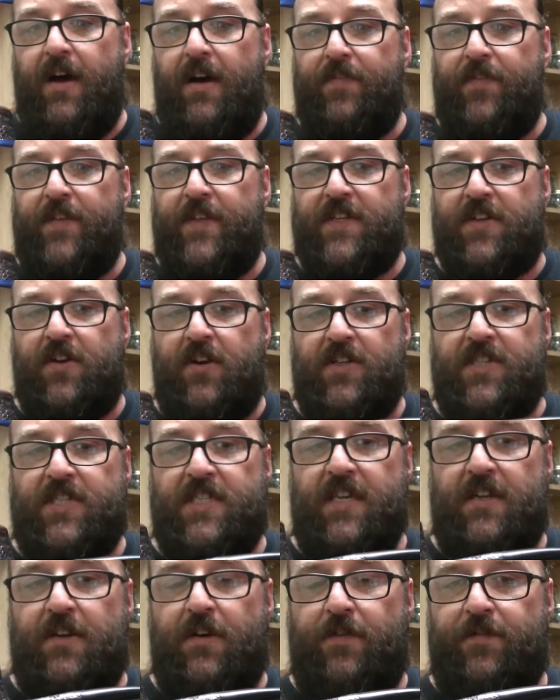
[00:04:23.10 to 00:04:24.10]
This got
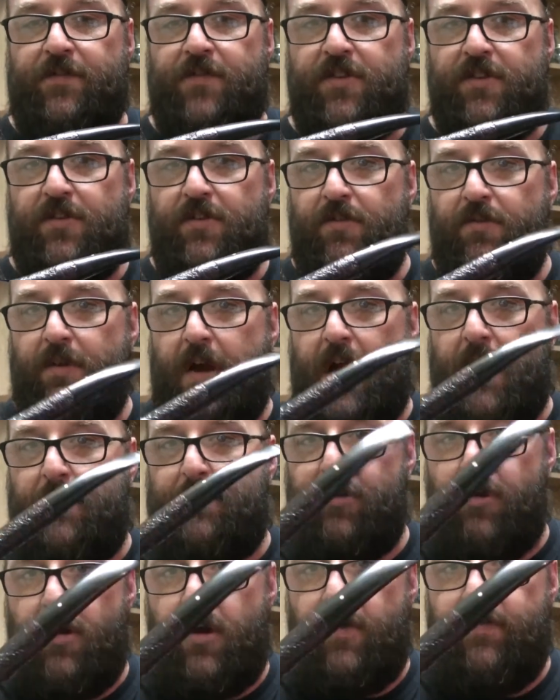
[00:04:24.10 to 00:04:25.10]
sent off to
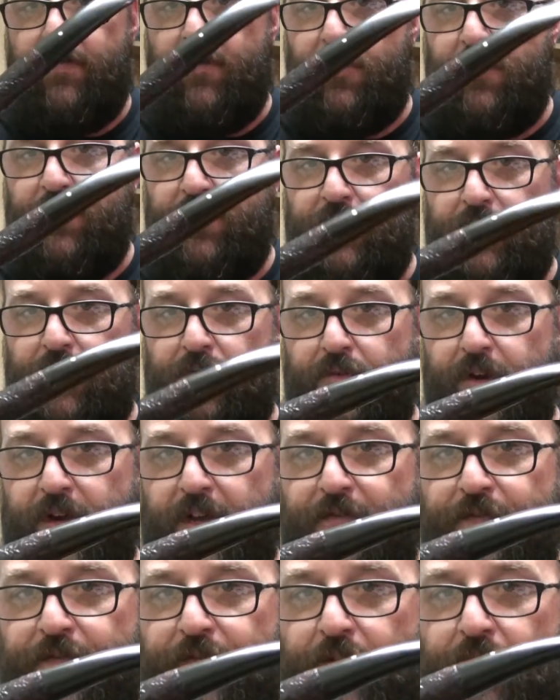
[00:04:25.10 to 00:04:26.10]
Briarville
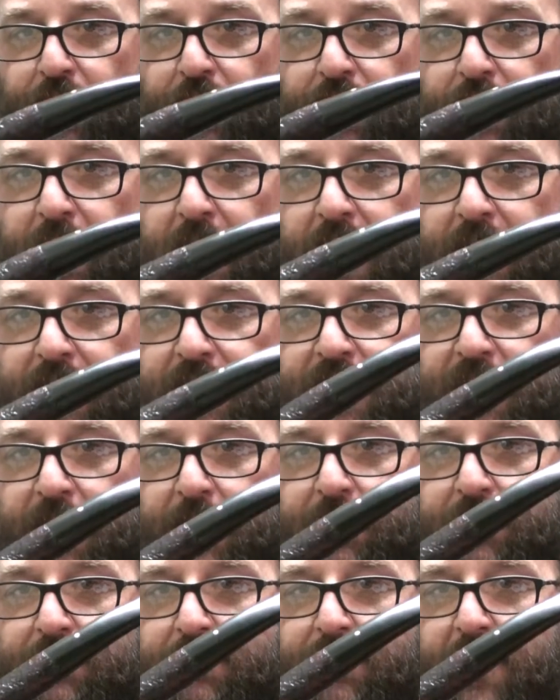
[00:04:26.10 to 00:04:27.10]
Rick for
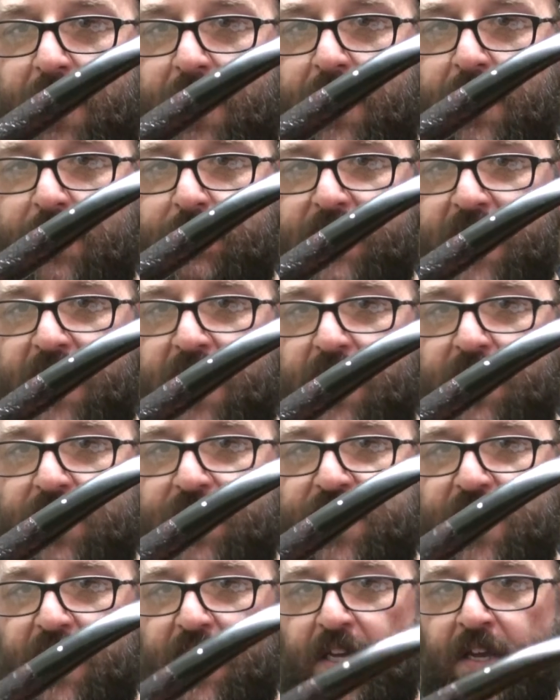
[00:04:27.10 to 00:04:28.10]
some
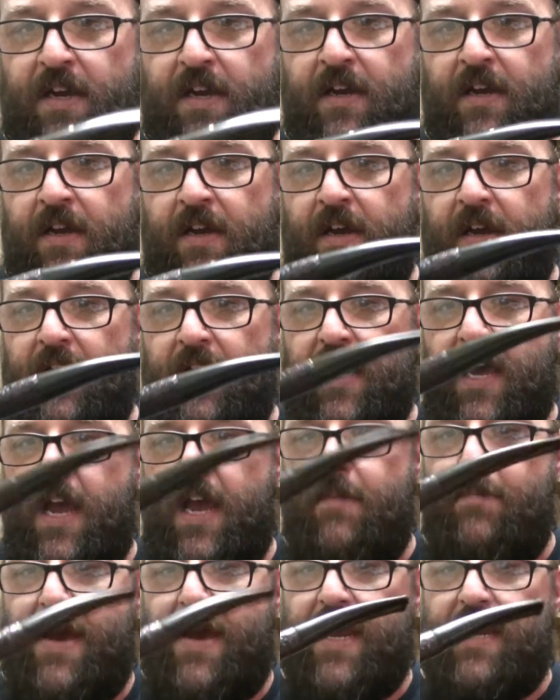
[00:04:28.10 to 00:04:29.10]
TLC.
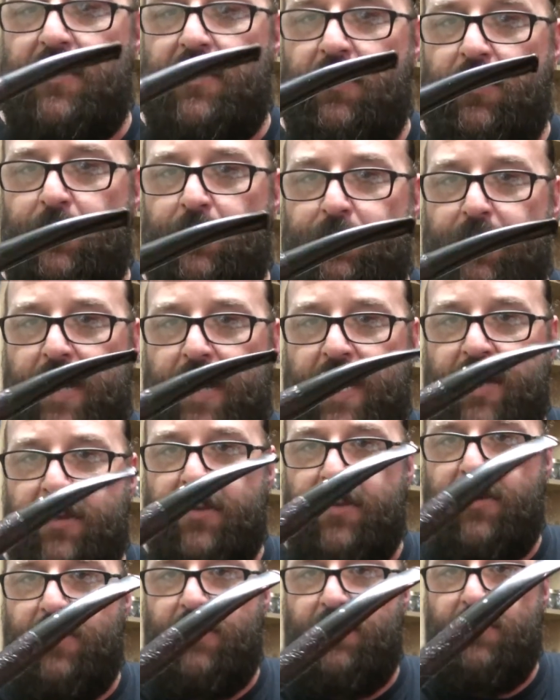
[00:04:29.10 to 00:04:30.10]
Came back and it looked brand
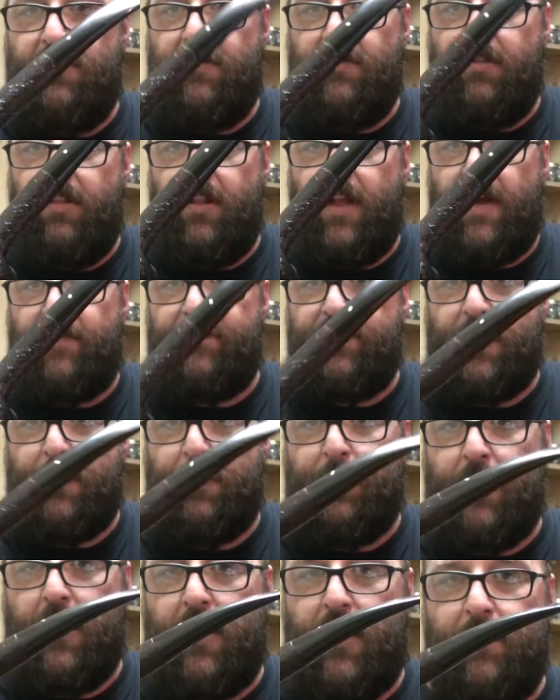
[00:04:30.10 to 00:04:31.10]
new. Lovely
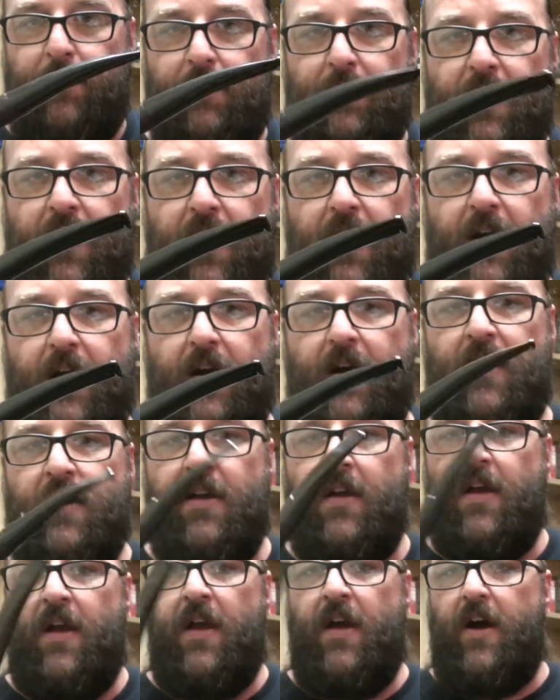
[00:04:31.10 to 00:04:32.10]
pipe. I
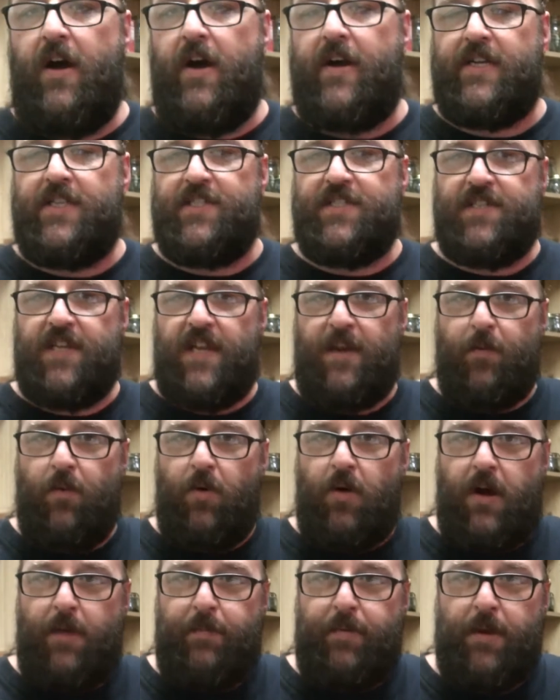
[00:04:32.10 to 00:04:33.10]
can see
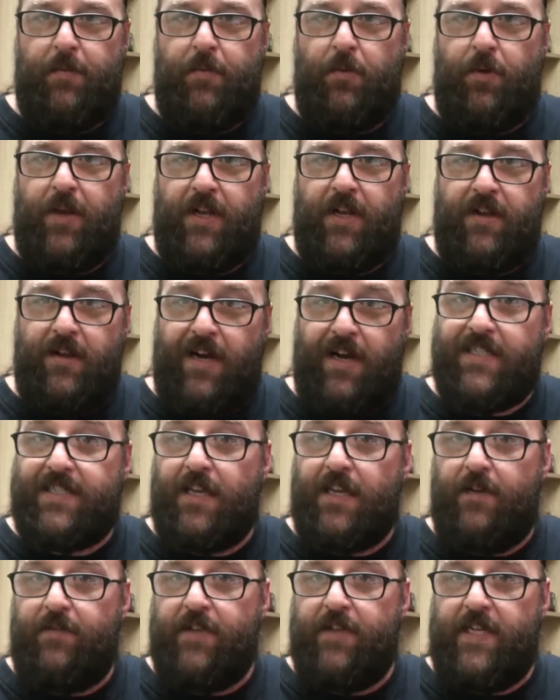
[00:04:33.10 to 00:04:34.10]
why people went nuts
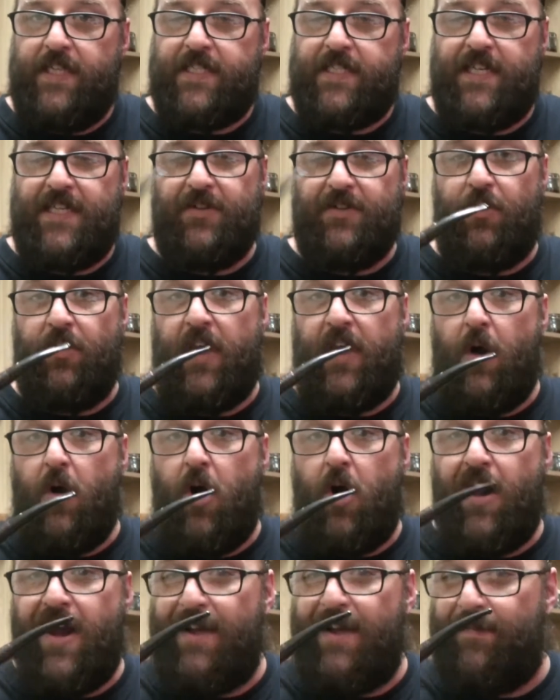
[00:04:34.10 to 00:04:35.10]
over these things, although
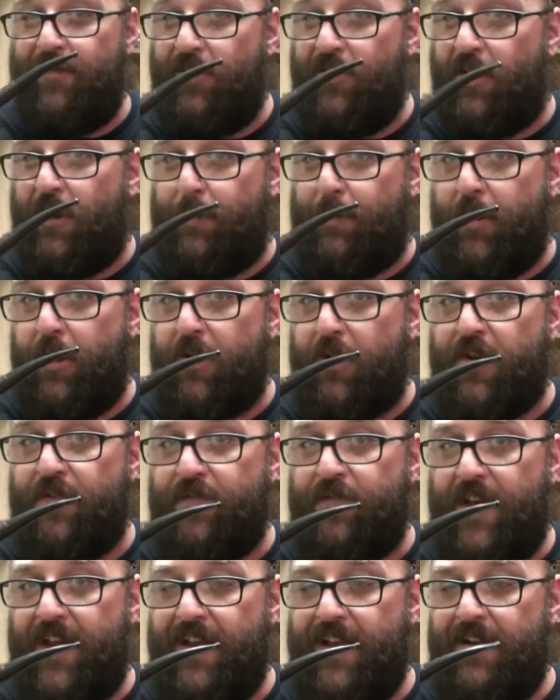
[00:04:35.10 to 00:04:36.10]
I am not a poker
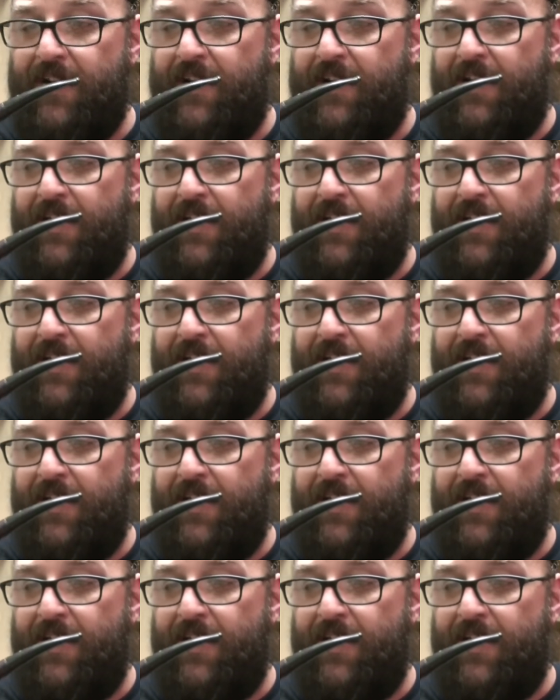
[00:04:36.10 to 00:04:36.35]
fan